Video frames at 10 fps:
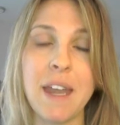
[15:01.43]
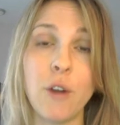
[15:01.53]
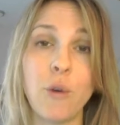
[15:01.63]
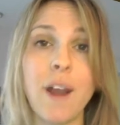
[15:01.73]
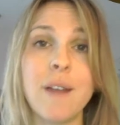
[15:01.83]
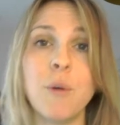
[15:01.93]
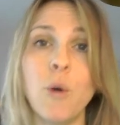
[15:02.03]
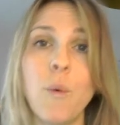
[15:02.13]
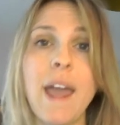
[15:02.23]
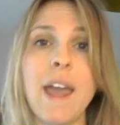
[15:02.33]
a
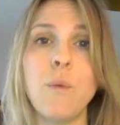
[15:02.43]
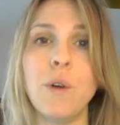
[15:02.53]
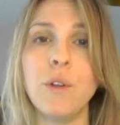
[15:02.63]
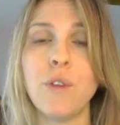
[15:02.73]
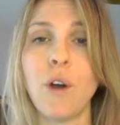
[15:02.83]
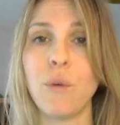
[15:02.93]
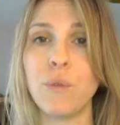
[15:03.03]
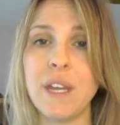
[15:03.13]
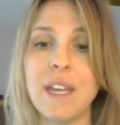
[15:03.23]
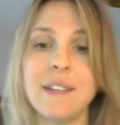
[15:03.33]
credible way will not
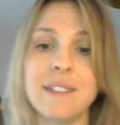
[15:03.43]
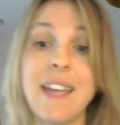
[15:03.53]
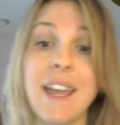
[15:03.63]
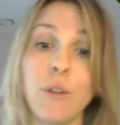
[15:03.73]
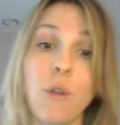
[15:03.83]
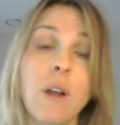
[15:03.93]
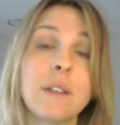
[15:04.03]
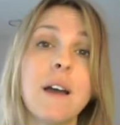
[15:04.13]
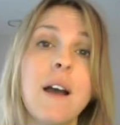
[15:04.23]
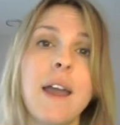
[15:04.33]
only take a long
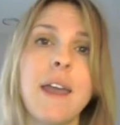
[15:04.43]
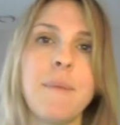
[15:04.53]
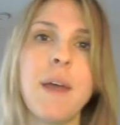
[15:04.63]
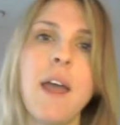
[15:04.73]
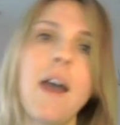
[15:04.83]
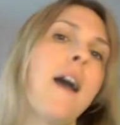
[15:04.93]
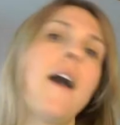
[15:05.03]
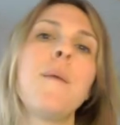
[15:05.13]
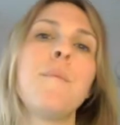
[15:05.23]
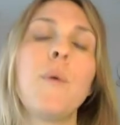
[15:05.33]
time,
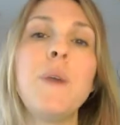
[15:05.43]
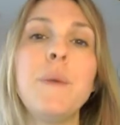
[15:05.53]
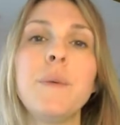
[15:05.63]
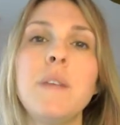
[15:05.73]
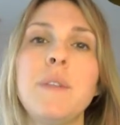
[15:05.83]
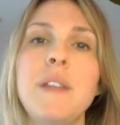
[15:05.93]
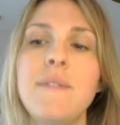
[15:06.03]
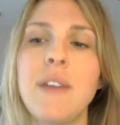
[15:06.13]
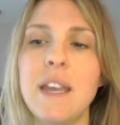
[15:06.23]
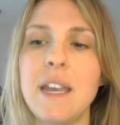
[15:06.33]
but we really
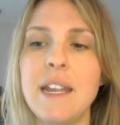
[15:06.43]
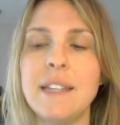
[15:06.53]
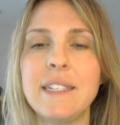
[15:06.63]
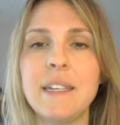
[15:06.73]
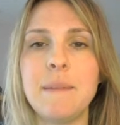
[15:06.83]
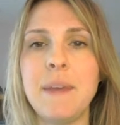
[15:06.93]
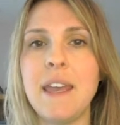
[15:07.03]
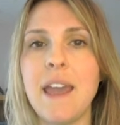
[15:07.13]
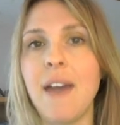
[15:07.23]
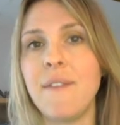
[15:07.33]
believe that it needs to
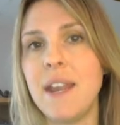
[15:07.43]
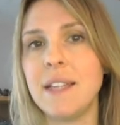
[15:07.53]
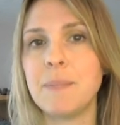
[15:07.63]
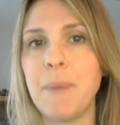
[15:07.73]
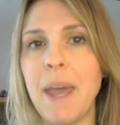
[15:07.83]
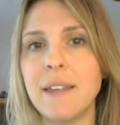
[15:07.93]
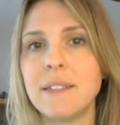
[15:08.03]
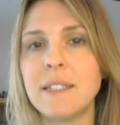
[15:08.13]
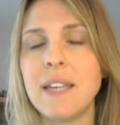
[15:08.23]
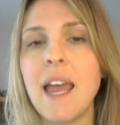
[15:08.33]
be
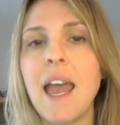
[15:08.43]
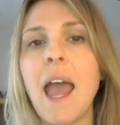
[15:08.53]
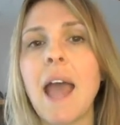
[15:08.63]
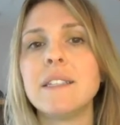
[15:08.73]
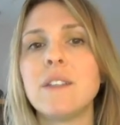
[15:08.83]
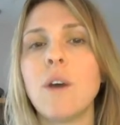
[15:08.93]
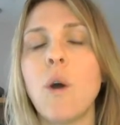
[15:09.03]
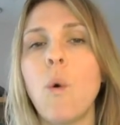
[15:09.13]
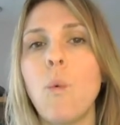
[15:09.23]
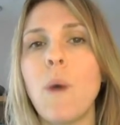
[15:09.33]
evidence-based. And
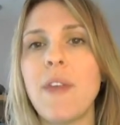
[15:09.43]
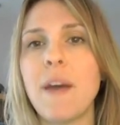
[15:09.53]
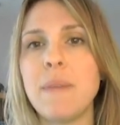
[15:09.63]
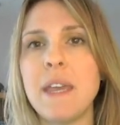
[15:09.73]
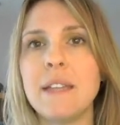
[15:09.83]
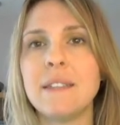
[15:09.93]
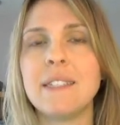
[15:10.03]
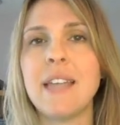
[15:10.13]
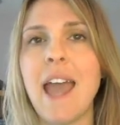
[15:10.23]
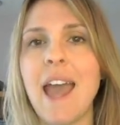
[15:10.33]
so what that
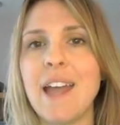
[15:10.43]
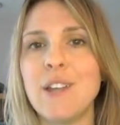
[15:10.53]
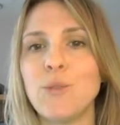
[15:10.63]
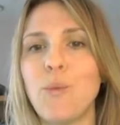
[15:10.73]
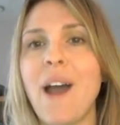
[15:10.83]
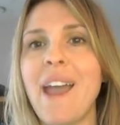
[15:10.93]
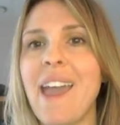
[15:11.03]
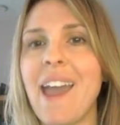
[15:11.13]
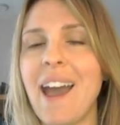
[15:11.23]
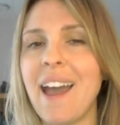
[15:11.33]
means, and
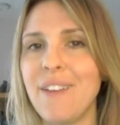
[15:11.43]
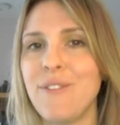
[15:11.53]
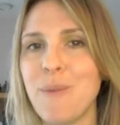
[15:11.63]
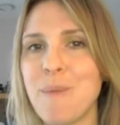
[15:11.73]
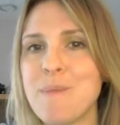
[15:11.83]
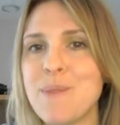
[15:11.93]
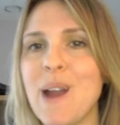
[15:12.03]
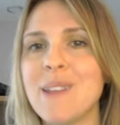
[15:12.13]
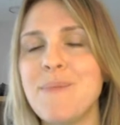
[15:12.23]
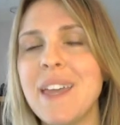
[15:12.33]
why, if you remember
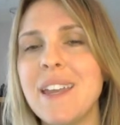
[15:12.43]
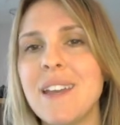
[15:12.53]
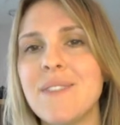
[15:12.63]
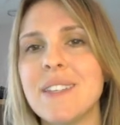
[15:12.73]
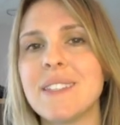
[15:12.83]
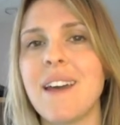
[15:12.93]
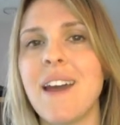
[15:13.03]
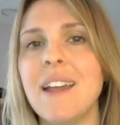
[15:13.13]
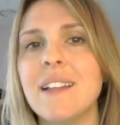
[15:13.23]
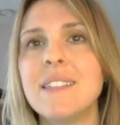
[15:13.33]
at the beginning of the
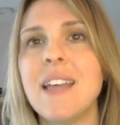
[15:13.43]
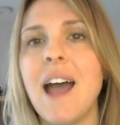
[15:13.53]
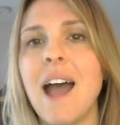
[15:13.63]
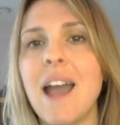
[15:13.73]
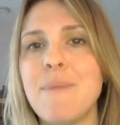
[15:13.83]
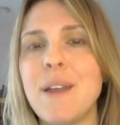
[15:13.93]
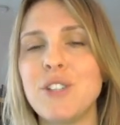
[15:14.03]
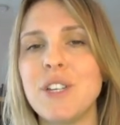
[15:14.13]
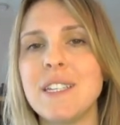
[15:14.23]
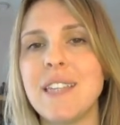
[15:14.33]
slides, I
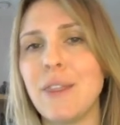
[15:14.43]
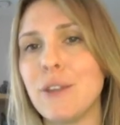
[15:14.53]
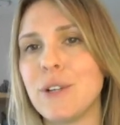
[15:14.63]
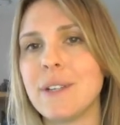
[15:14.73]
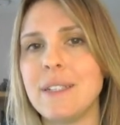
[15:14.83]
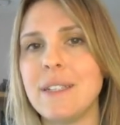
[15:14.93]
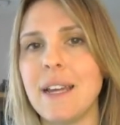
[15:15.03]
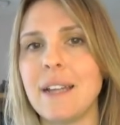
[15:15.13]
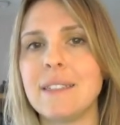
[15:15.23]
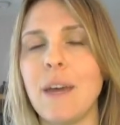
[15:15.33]
mentioned that the trust
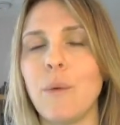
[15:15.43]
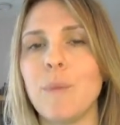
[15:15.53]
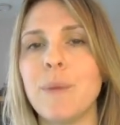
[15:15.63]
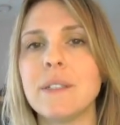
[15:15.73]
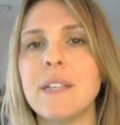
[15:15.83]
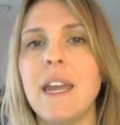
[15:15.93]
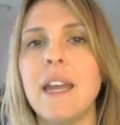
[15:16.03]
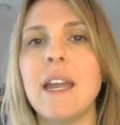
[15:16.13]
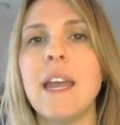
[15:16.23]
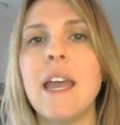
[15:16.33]
index that we're
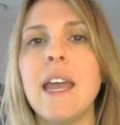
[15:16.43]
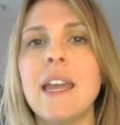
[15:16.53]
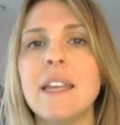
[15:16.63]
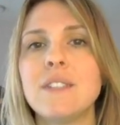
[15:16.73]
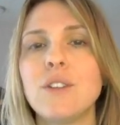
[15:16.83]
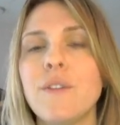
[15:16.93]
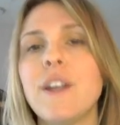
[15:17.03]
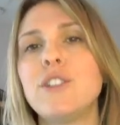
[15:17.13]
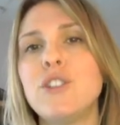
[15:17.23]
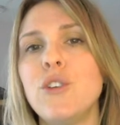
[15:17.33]
building is
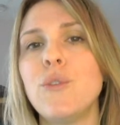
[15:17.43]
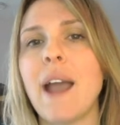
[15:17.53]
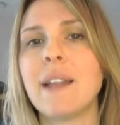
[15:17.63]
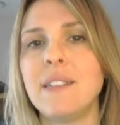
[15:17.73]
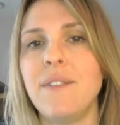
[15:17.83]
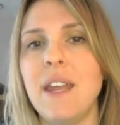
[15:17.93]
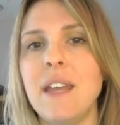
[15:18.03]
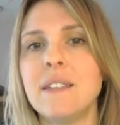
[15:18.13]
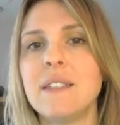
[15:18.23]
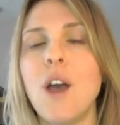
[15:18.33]
serving two
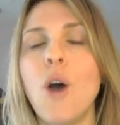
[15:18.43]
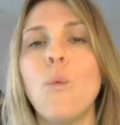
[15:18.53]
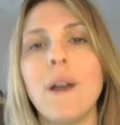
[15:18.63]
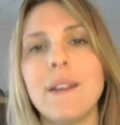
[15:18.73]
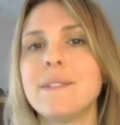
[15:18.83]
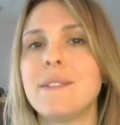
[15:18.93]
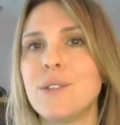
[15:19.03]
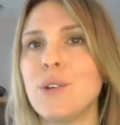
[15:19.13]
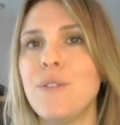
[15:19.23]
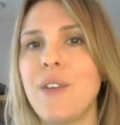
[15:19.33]
activities. One is the
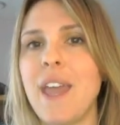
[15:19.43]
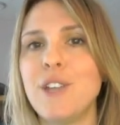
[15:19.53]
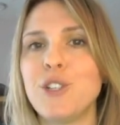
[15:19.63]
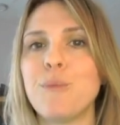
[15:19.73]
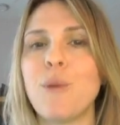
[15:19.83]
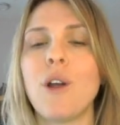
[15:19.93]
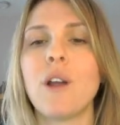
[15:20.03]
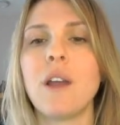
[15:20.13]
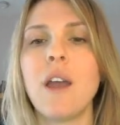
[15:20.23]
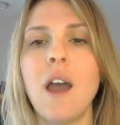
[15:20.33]
certification
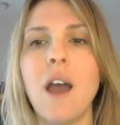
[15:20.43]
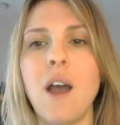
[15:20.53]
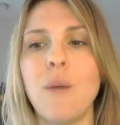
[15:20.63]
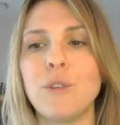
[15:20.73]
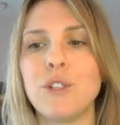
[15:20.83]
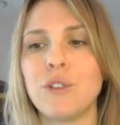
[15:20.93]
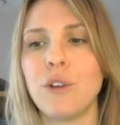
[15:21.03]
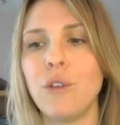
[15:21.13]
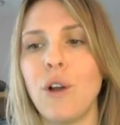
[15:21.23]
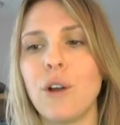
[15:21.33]
mark, which is
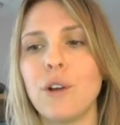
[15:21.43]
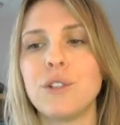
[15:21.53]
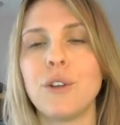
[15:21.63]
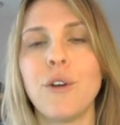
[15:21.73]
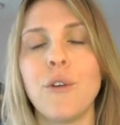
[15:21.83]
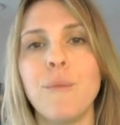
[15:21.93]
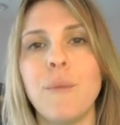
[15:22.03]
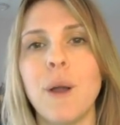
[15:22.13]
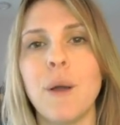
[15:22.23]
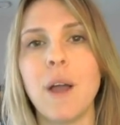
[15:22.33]
our longer
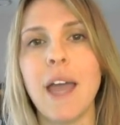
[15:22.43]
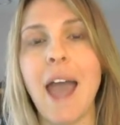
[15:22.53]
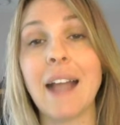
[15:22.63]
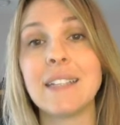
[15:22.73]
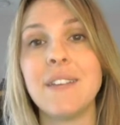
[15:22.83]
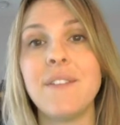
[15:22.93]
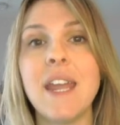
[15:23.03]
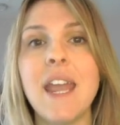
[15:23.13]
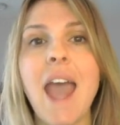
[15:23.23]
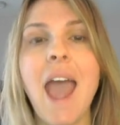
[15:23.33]
term
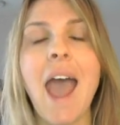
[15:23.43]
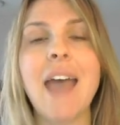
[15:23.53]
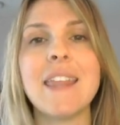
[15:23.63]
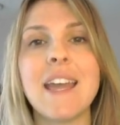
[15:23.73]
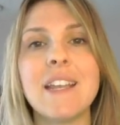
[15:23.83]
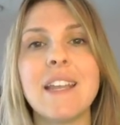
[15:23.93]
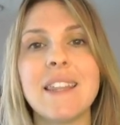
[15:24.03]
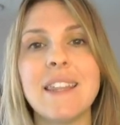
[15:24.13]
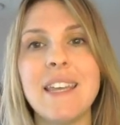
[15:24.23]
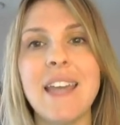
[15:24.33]
activity, and then
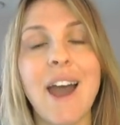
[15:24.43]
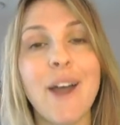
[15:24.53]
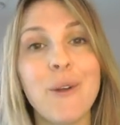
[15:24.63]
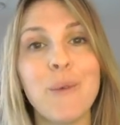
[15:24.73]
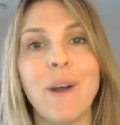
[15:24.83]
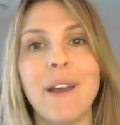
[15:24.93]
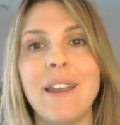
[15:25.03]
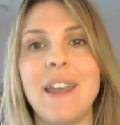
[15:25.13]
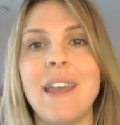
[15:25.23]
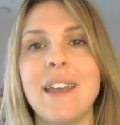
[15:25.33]
the other
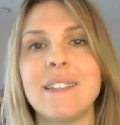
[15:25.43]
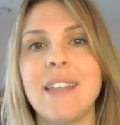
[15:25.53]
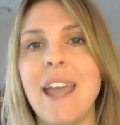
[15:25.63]
one is